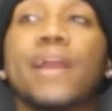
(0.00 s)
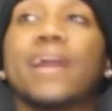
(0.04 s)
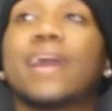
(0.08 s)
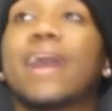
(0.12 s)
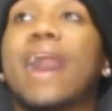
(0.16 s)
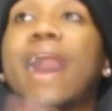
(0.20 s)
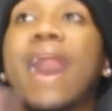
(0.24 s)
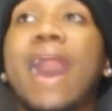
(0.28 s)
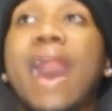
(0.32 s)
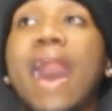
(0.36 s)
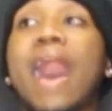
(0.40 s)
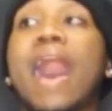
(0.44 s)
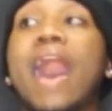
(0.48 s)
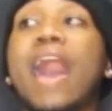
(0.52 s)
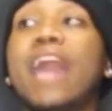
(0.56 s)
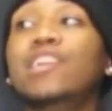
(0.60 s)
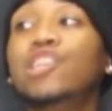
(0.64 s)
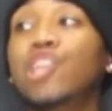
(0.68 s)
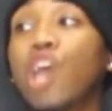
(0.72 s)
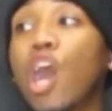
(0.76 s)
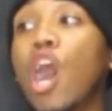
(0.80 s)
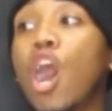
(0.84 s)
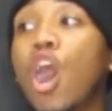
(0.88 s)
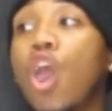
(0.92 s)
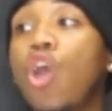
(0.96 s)
Like, I
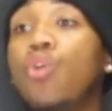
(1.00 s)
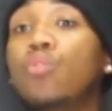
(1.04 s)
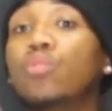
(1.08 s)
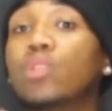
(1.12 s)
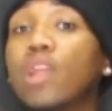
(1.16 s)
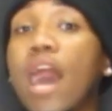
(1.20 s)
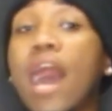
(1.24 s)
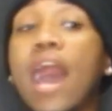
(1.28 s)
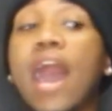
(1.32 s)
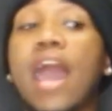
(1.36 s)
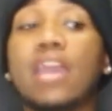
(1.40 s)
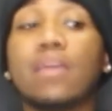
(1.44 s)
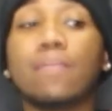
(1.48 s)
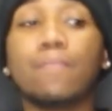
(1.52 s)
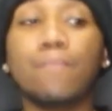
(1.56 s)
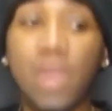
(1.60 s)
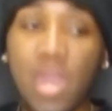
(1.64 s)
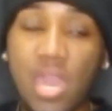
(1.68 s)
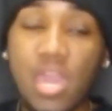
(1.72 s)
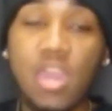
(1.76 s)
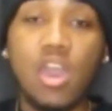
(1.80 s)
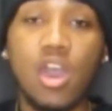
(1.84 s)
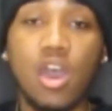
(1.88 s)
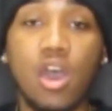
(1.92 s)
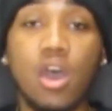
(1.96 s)
don't like
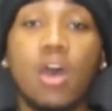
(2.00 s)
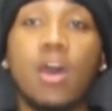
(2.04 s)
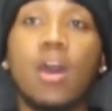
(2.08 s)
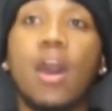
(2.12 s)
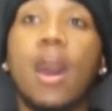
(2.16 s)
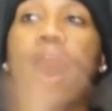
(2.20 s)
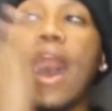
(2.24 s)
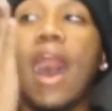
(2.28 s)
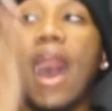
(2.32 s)
Mia.